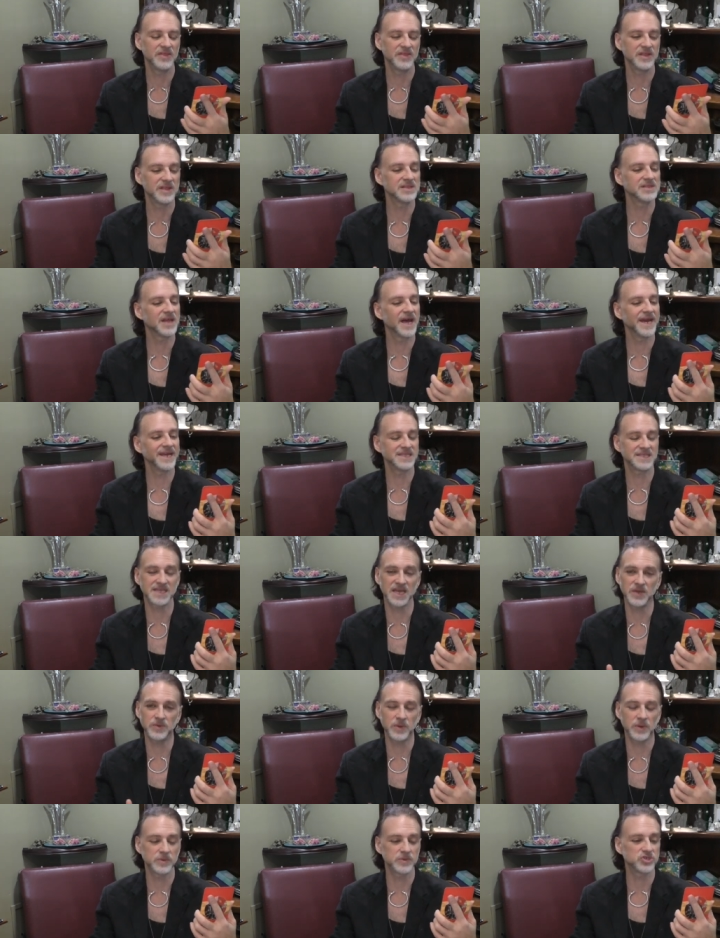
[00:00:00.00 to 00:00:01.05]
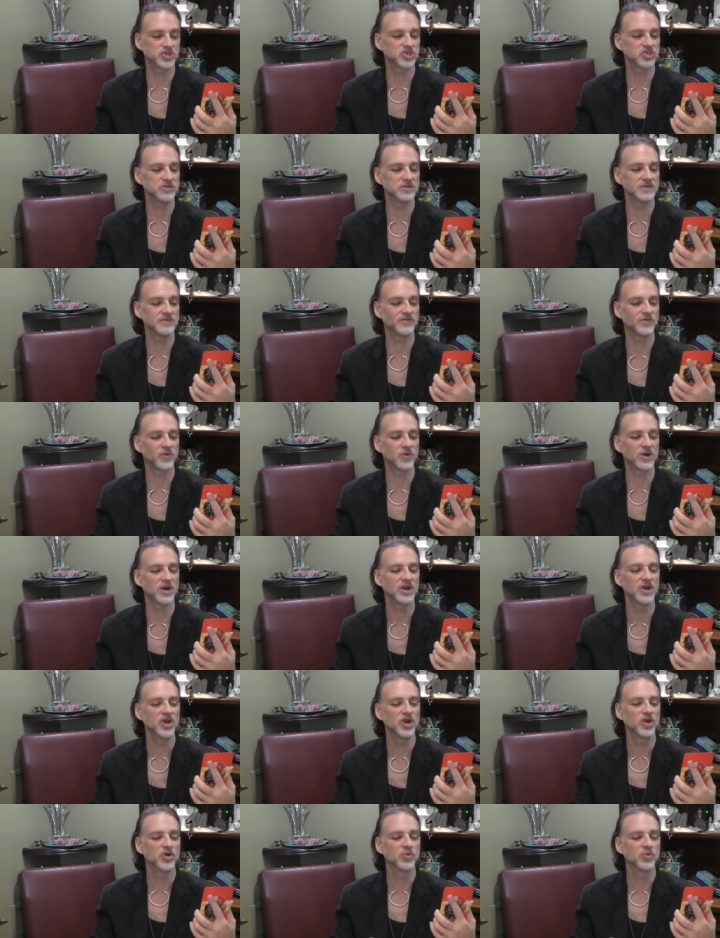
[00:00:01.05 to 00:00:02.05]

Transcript: the light side, what we're shooting for,